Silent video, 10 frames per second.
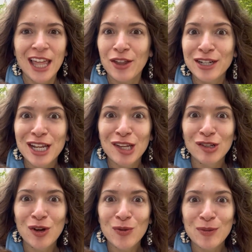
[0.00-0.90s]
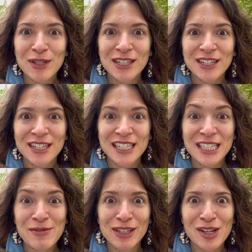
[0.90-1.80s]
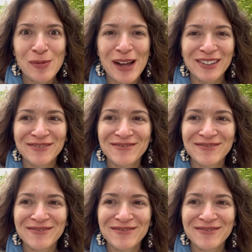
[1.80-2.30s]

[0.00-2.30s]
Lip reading: thought I'd take you along with me to see what it's all about.